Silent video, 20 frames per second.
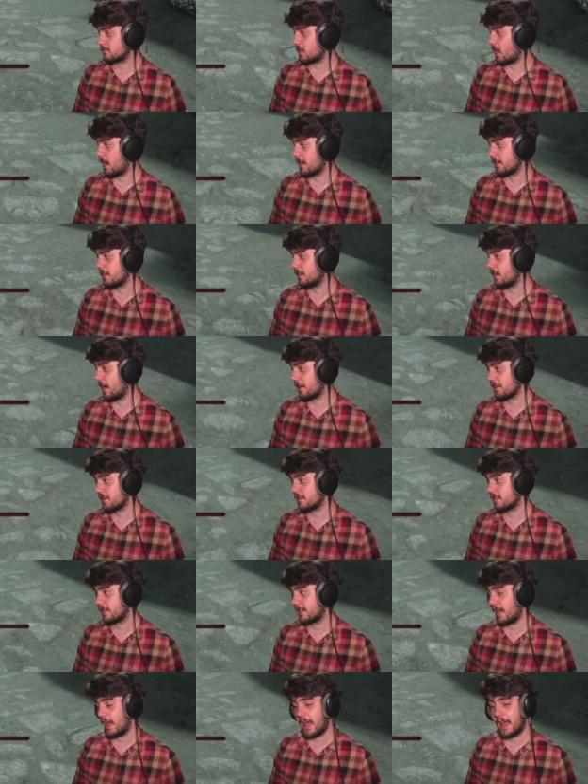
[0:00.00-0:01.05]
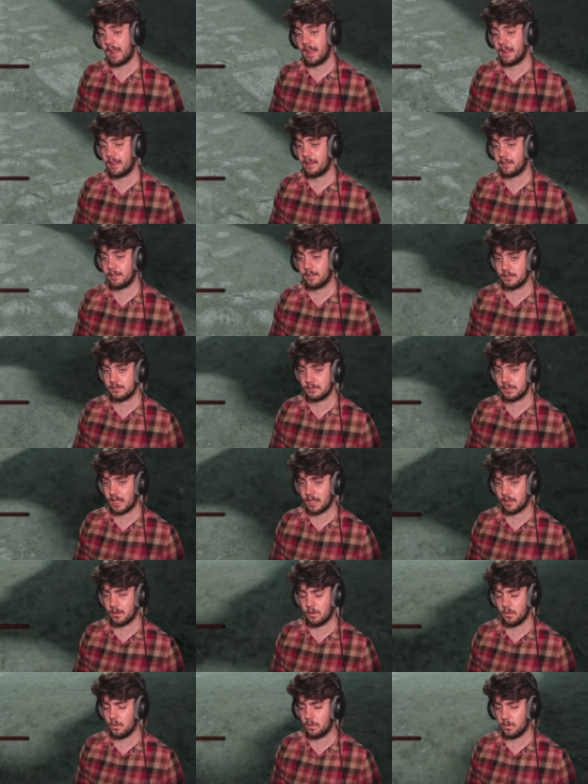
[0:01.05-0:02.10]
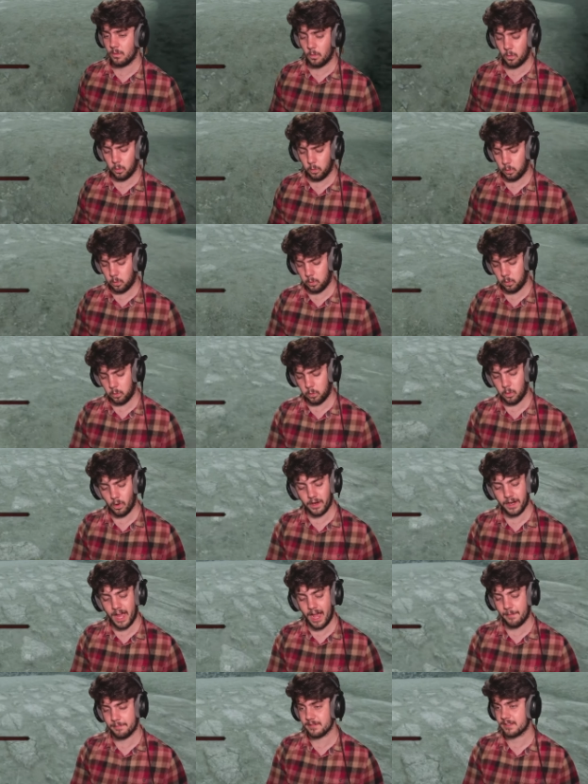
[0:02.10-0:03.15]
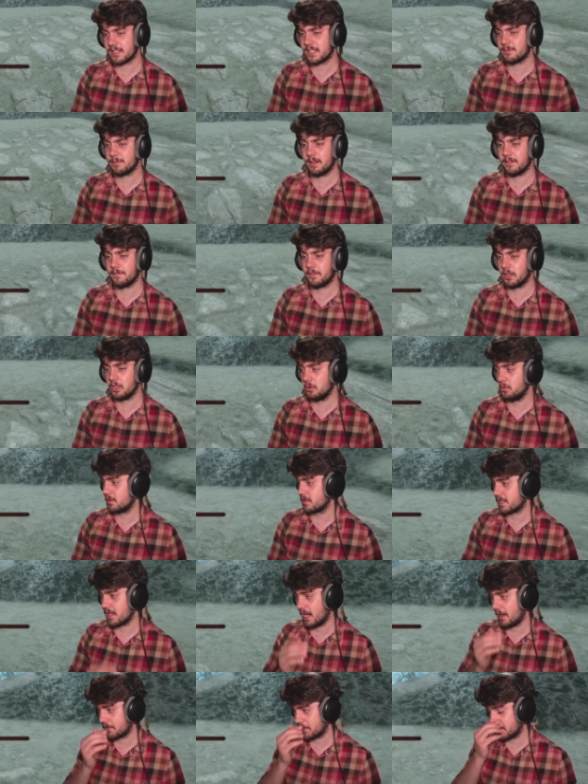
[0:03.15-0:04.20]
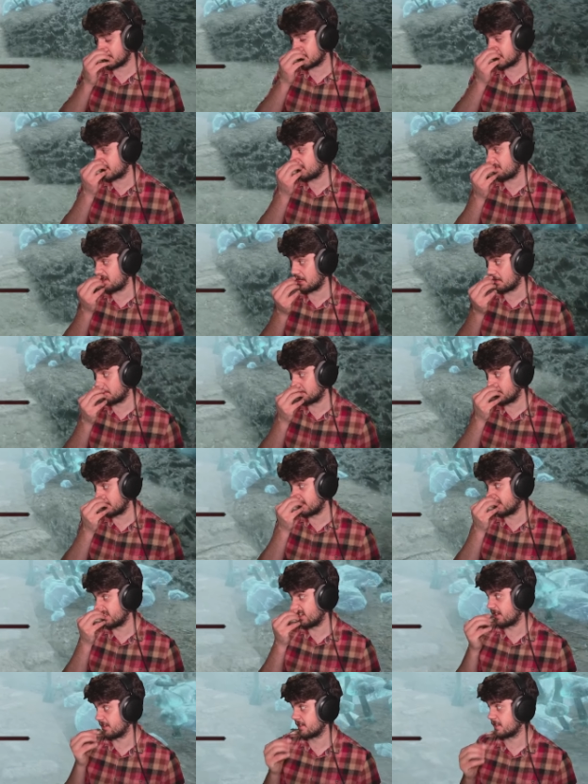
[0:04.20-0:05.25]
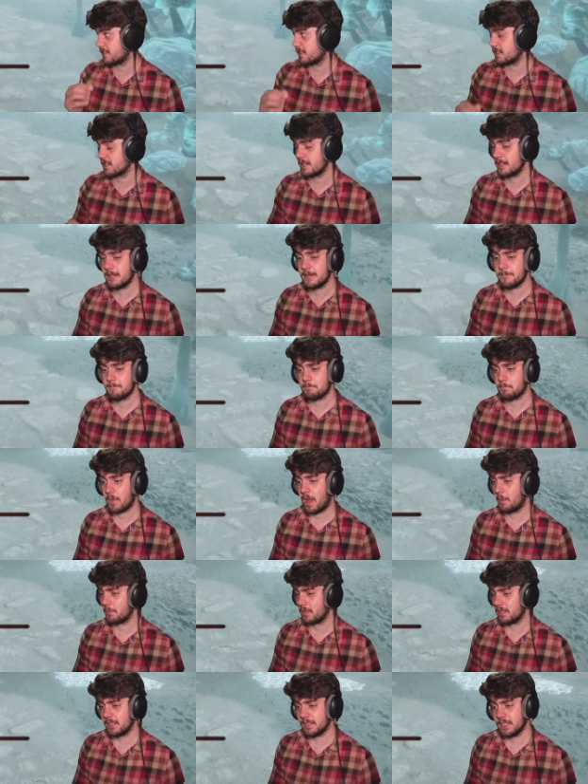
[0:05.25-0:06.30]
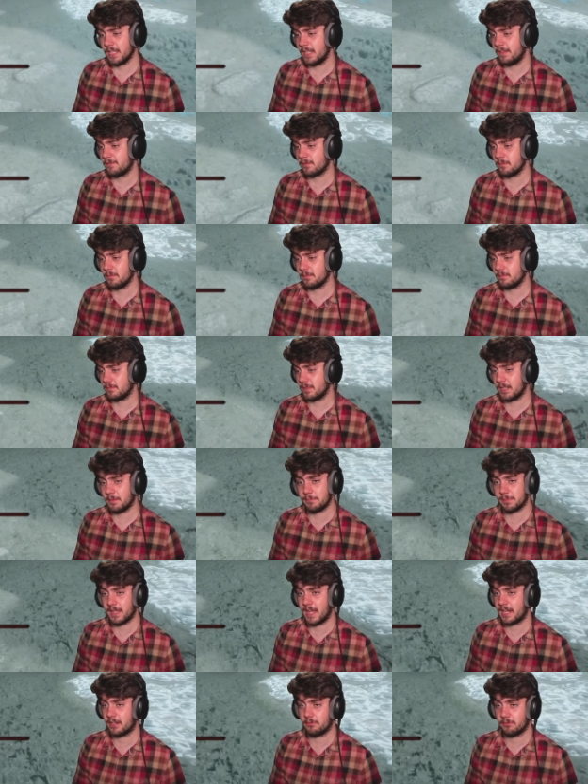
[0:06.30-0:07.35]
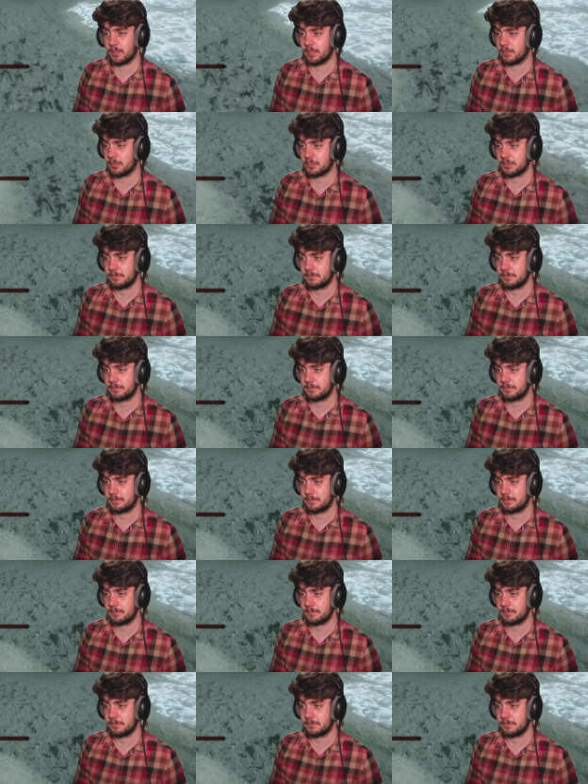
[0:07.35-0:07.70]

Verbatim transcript: I don't I don't care like what happens to my followers after this to be completely honest. I'm gonna leave them in Blackreach.